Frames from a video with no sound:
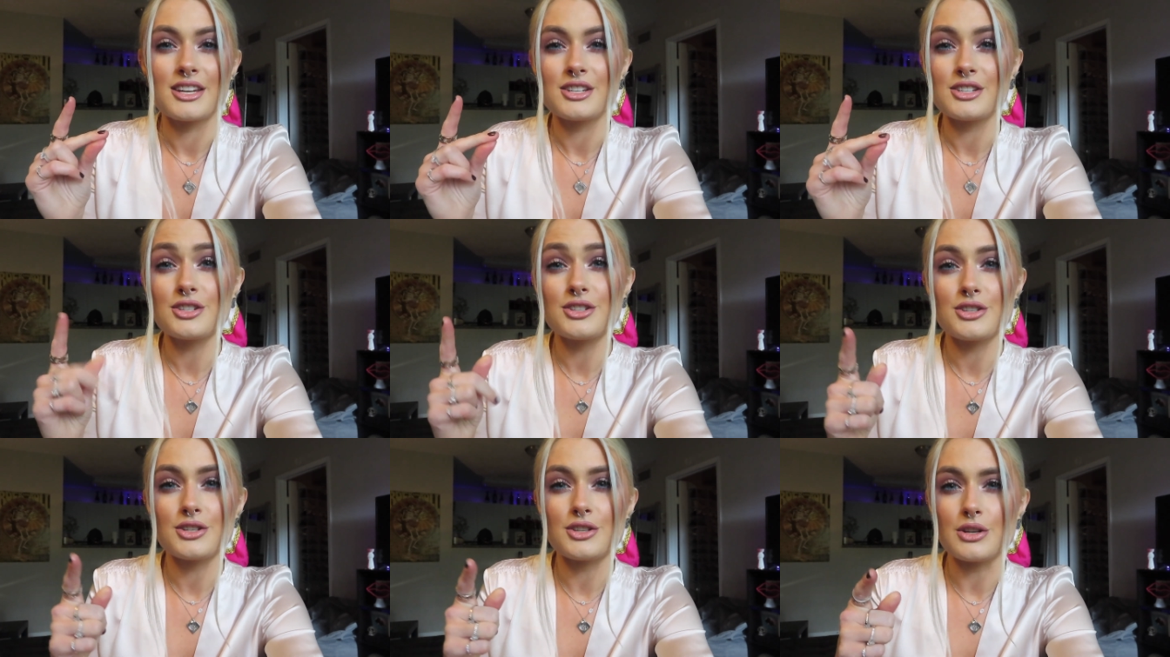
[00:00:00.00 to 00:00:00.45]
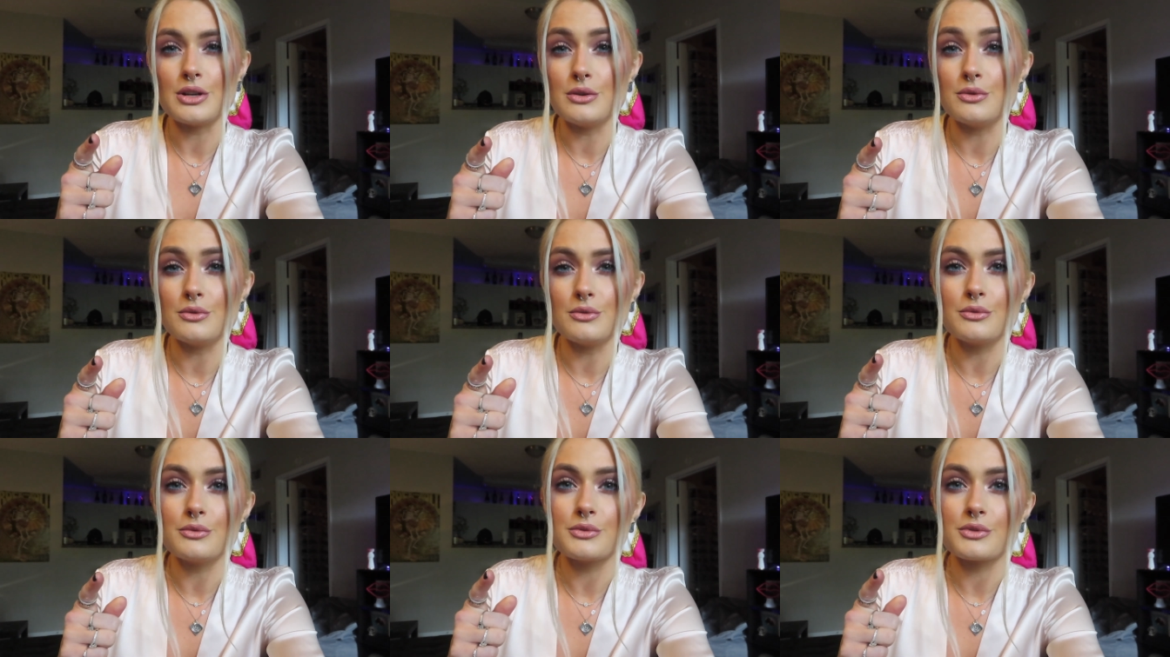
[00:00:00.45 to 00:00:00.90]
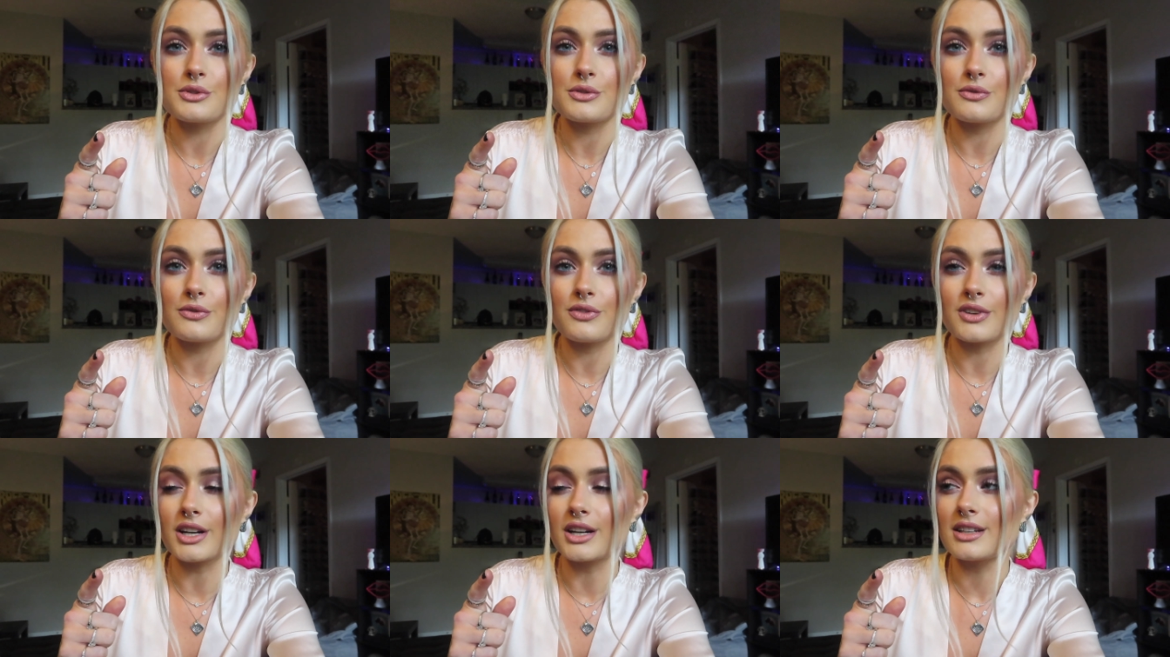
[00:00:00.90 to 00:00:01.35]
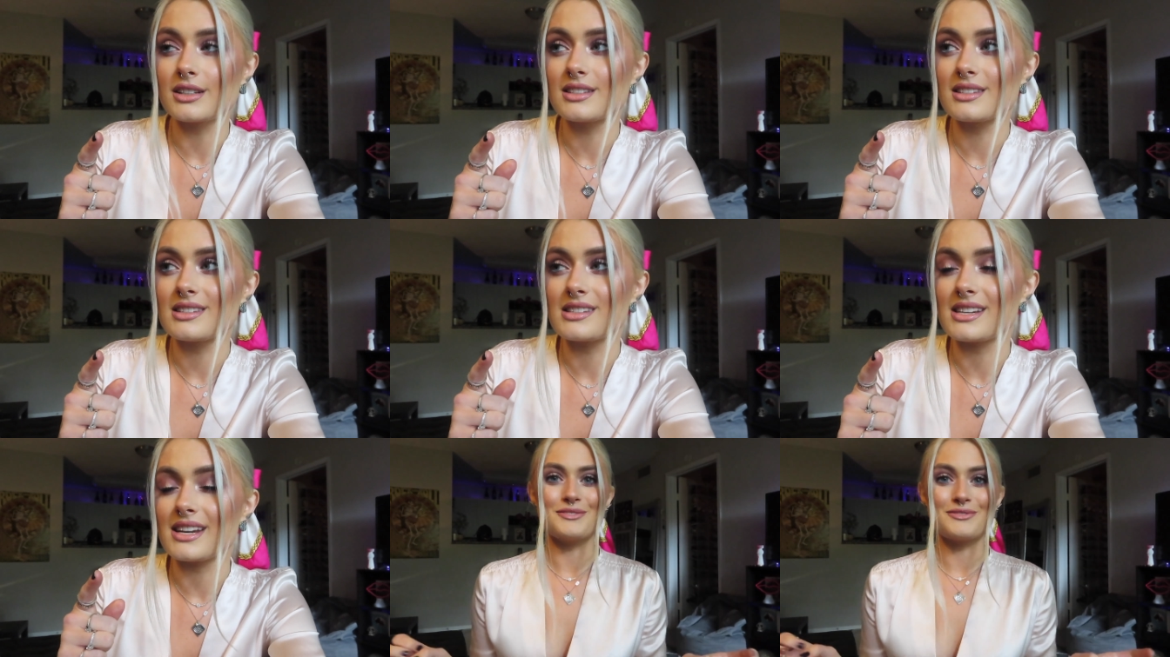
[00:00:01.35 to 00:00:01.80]
shoes
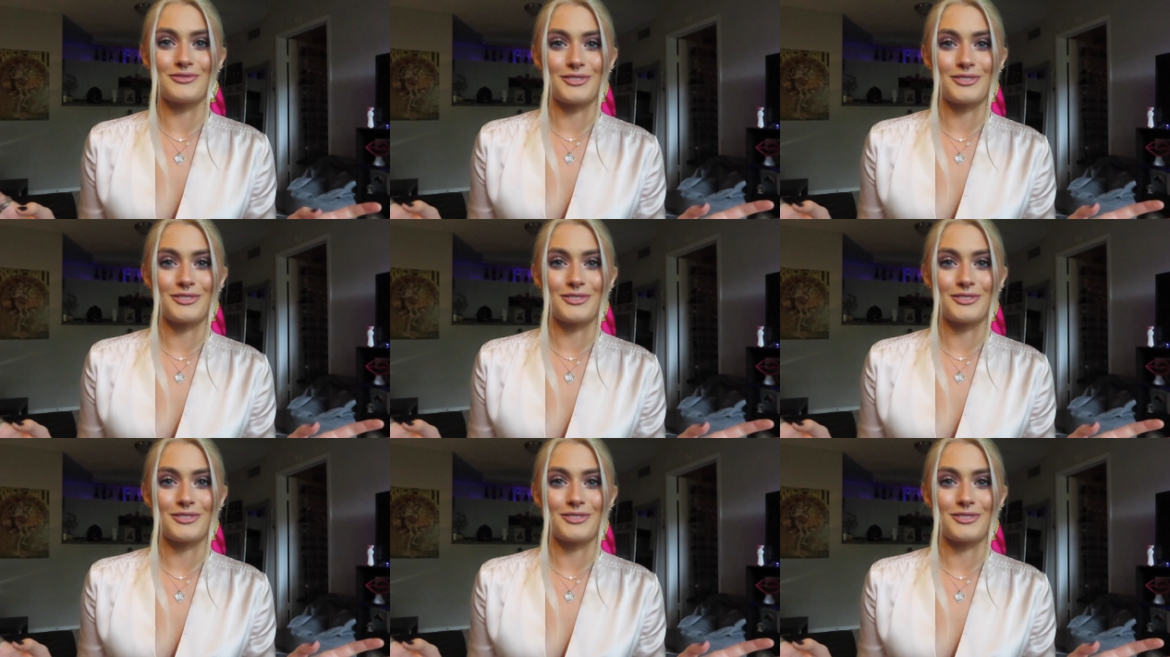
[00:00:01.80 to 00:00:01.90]
first.